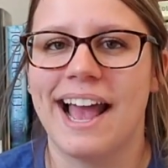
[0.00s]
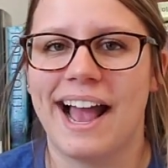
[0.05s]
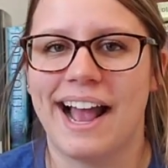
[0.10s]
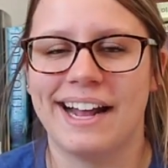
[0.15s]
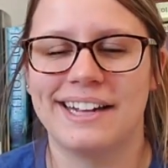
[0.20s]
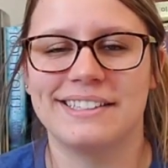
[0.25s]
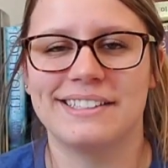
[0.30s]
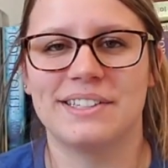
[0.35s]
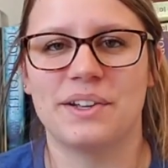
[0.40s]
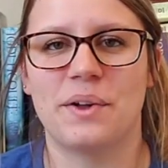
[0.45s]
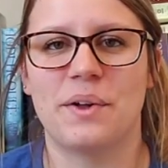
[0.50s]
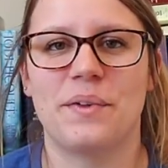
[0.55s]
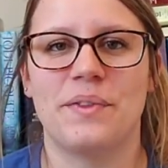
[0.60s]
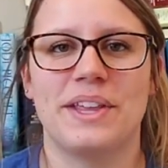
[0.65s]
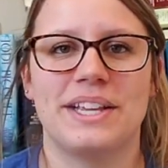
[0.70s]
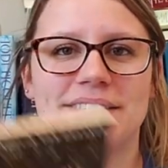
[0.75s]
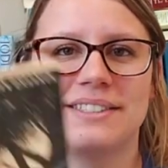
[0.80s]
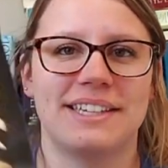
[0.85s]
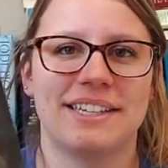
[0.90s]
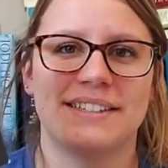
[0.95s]
And so
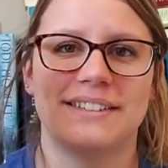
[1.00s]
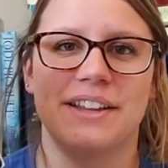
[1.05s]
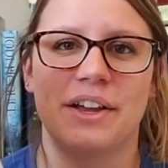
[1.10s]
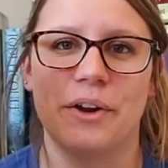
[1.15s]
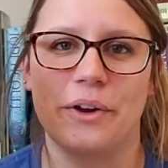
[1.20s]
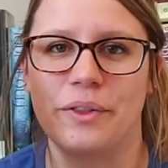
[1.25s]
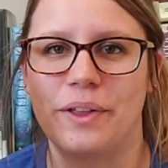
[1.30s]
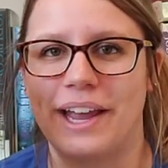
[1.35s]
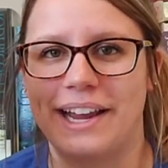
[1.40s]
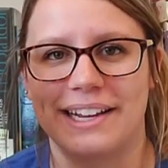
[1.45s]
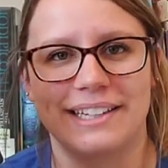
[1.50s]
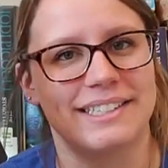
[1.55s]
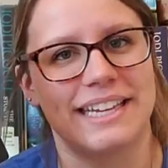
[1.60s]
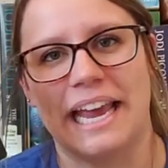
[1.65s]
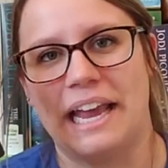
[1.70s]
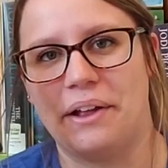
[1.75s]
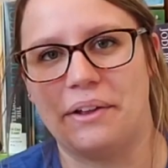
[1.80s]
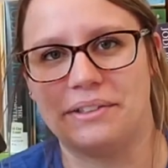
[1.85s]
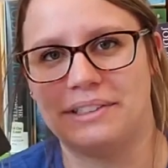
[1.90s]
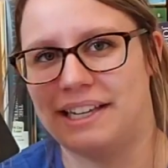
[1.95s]
this is their
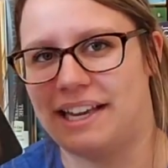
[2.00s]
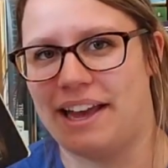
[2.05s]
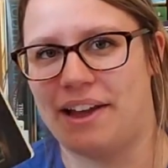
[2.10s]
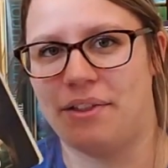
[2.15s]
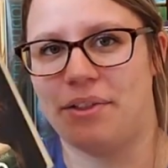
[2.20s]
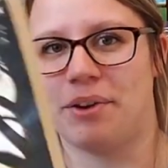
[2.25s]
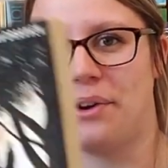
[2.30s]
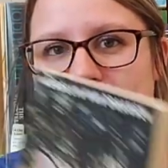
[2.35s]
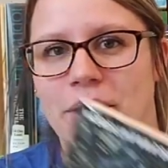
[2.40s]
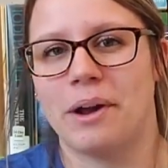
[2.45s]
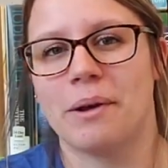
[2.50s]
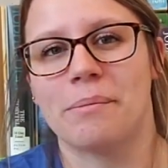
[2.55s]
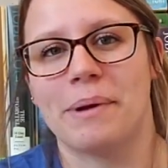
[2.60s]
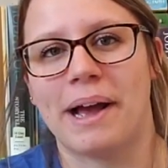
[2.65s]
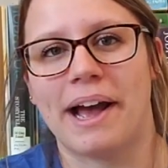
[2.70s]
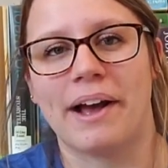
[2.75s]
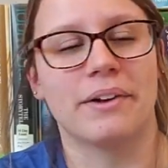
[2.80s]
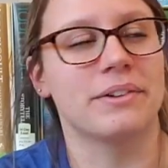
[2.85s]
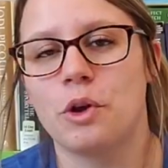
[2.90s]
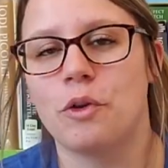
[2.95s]
tale together
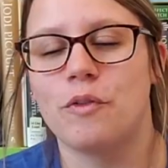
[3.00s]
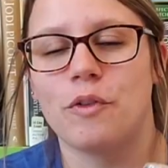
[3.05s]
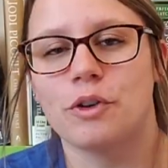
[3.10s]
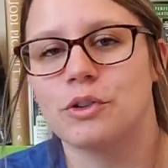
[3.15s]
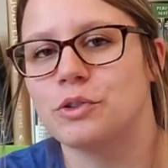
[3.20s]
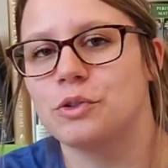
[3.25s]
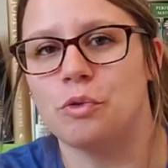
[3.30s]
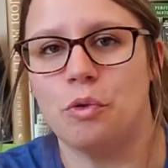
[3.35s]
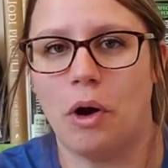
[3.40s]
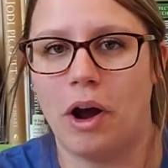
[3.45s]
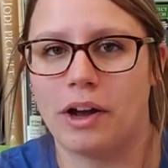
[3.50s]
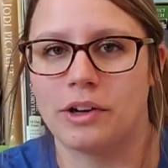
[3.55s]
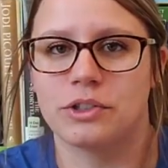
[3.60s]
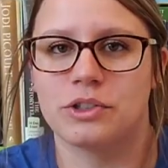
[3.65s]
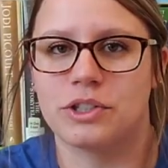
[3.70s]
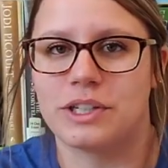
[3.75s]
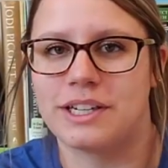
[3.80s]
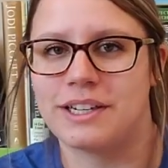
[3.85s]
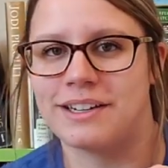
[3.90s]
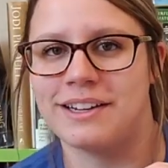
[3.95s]
about their first
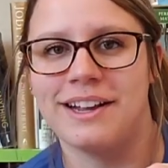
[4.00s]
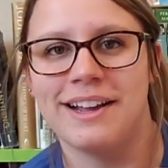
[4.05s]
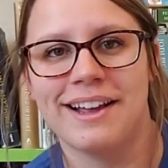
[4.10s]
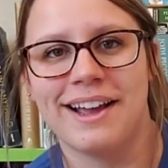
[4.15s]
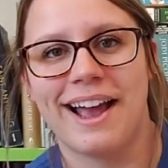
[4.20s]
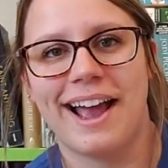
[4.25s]
crush and